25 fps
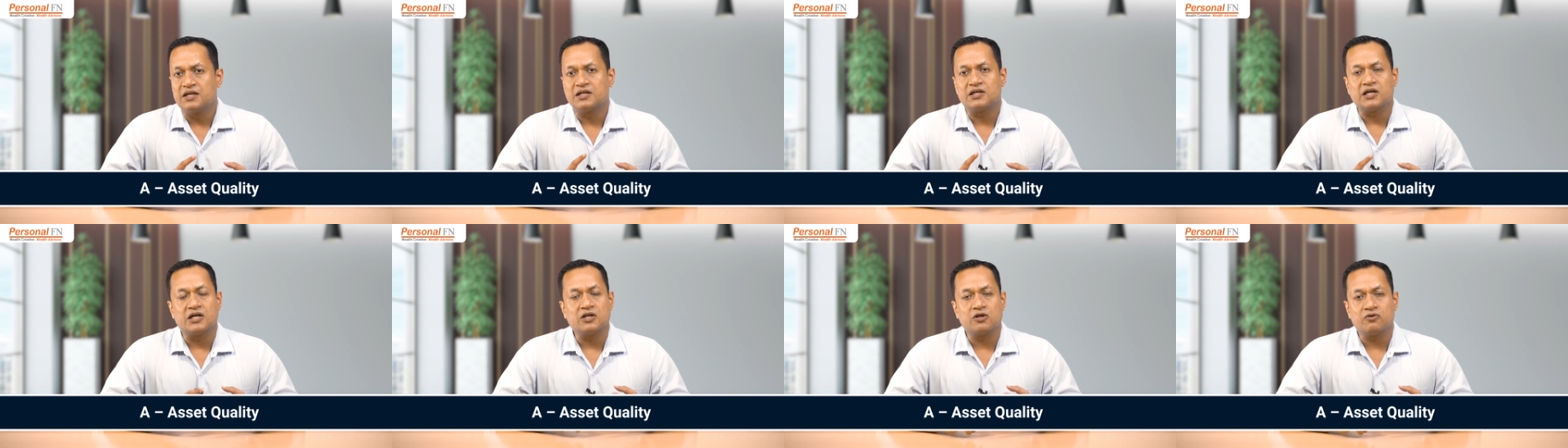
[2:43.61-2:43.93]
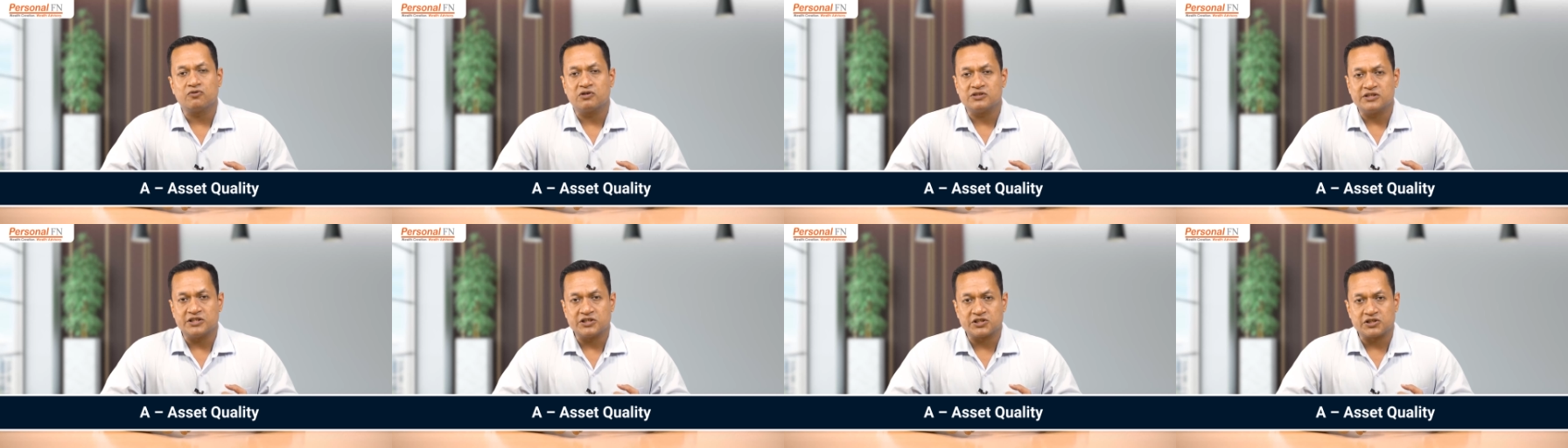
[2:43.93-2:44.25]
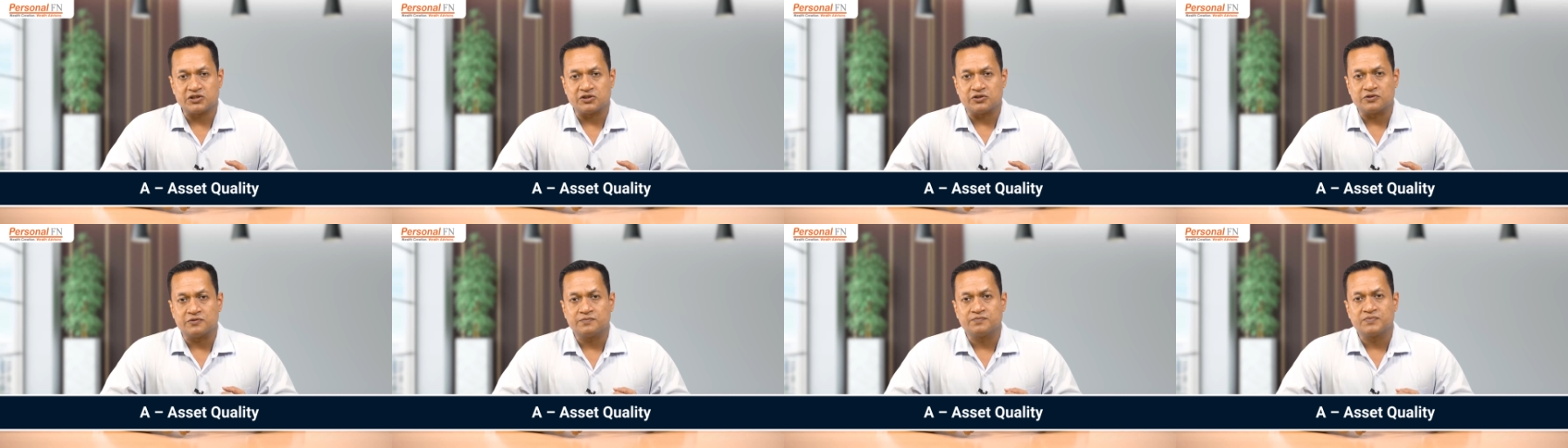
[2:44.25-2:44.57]
turnover
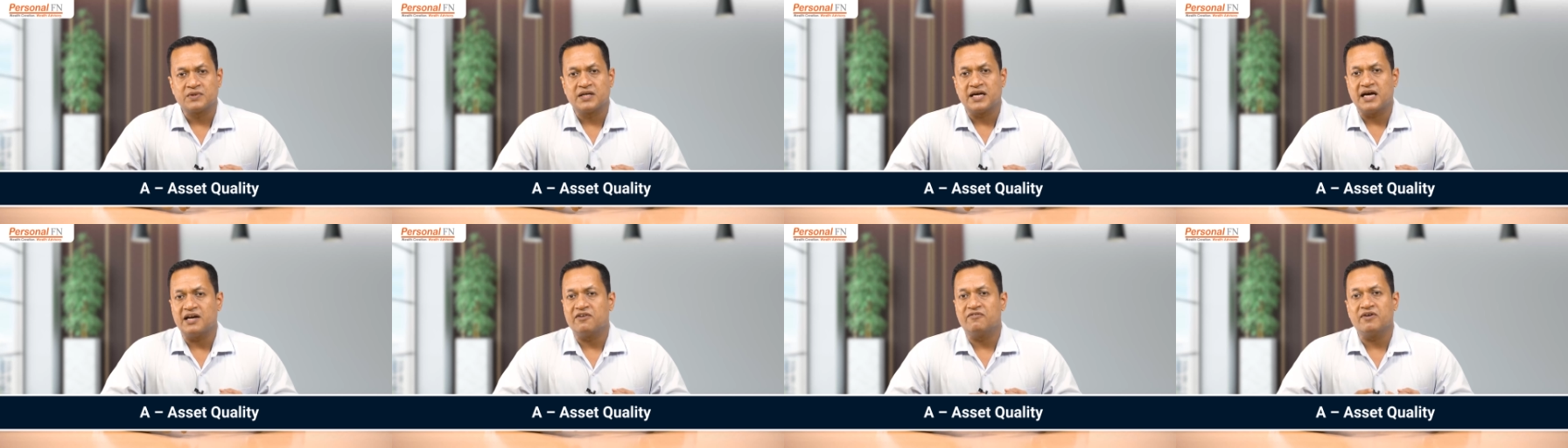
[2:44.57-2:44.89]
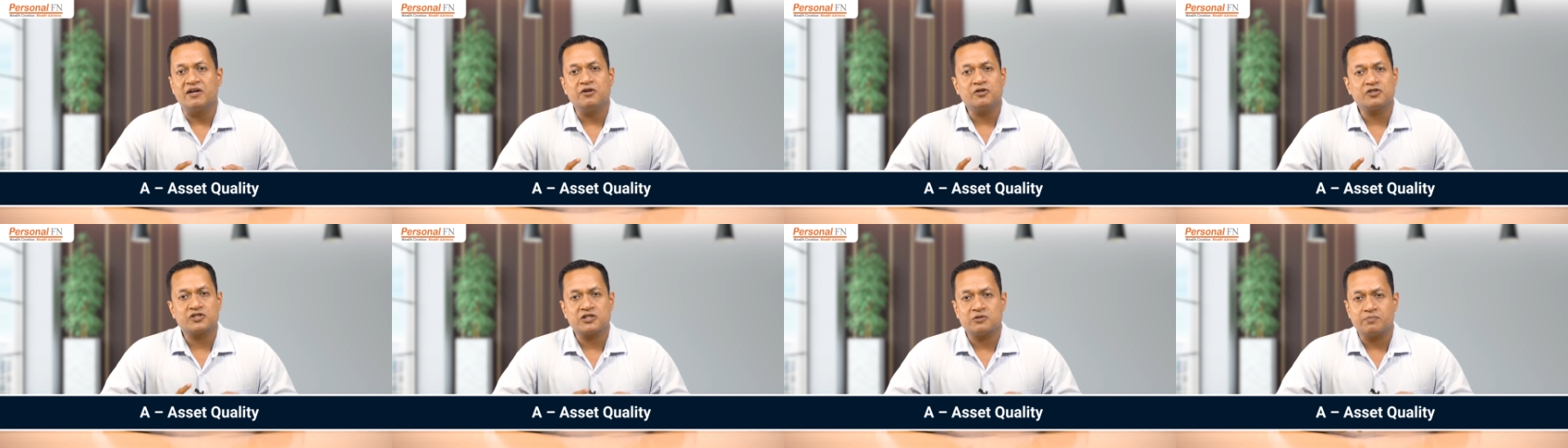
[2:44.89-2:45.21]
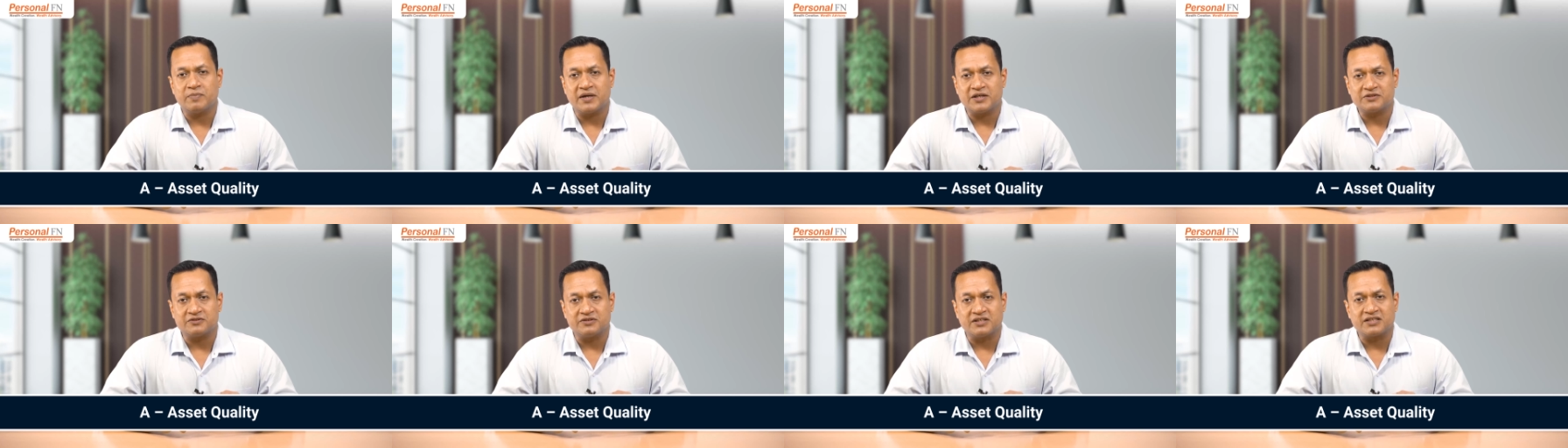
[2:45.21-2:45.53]
ratio, and valuation
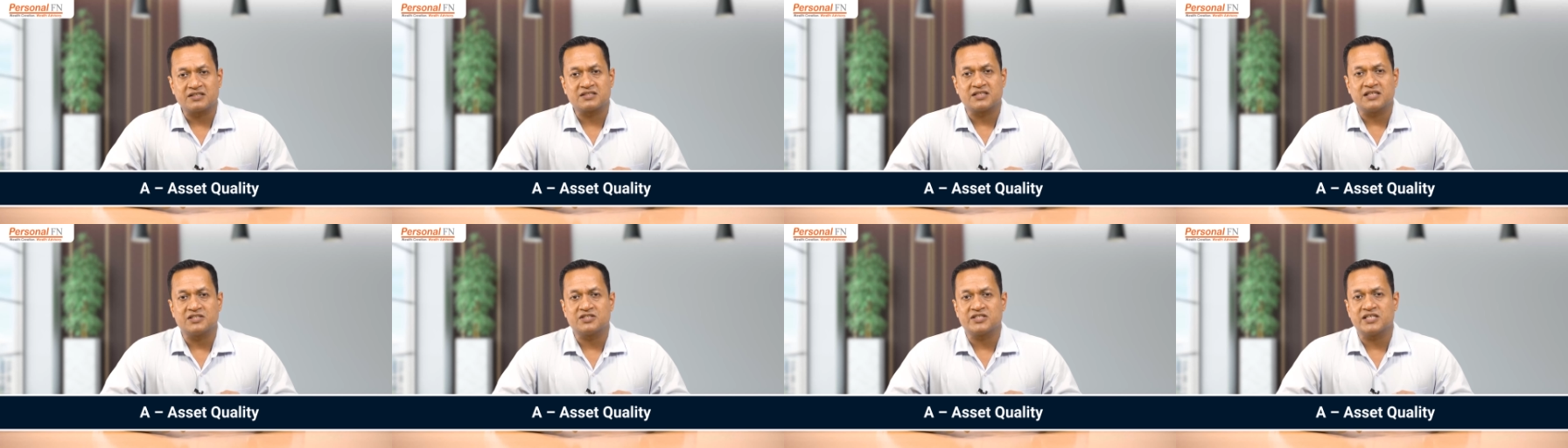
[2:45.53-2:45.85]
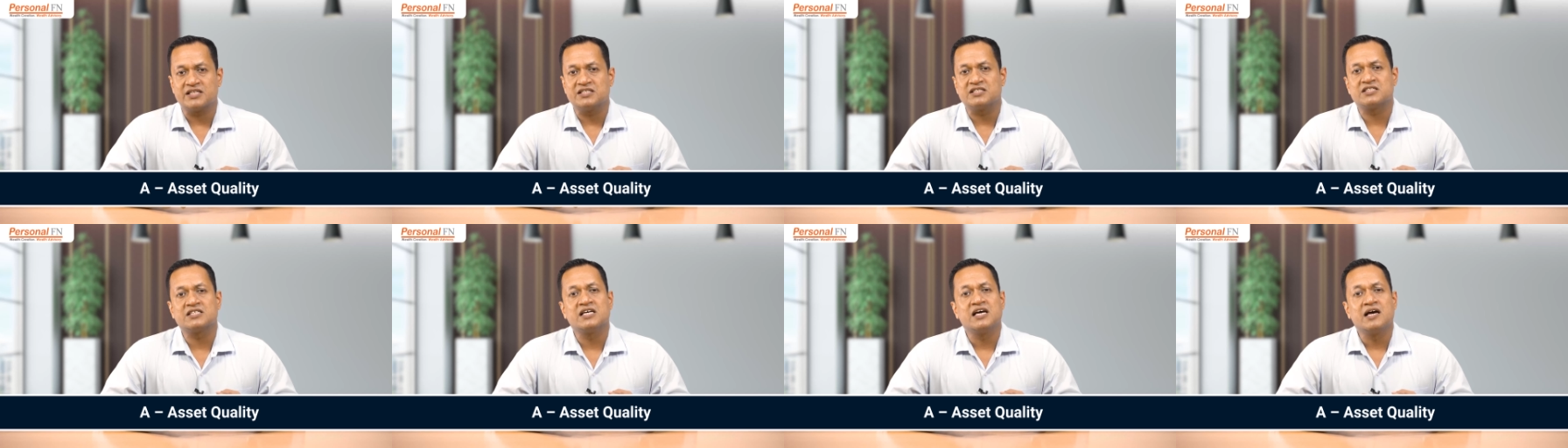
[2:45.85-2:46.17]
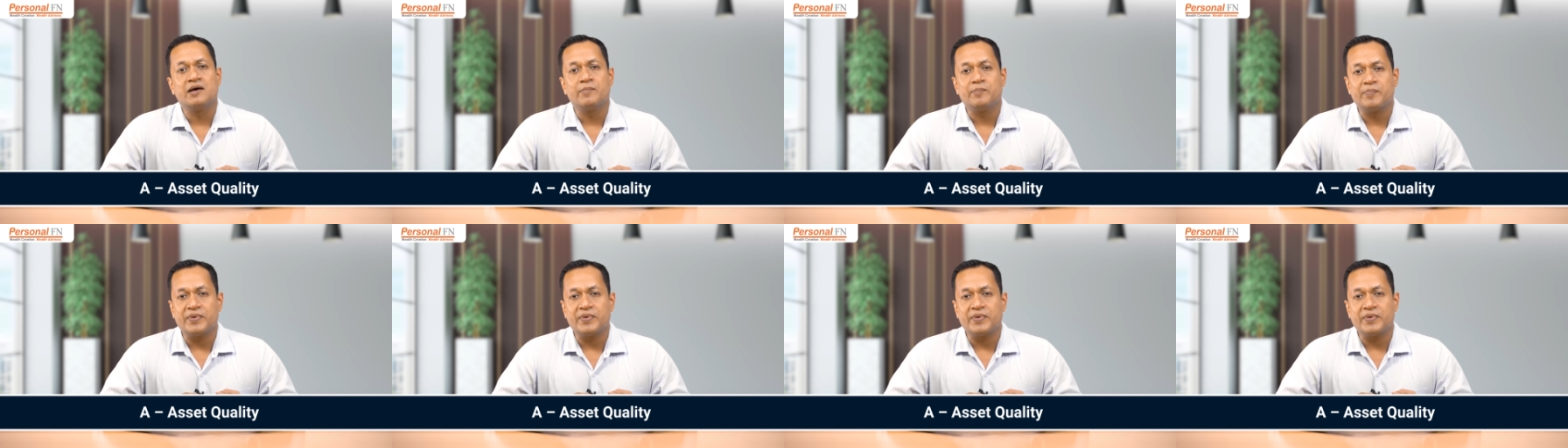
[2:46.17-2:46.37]
metrics such as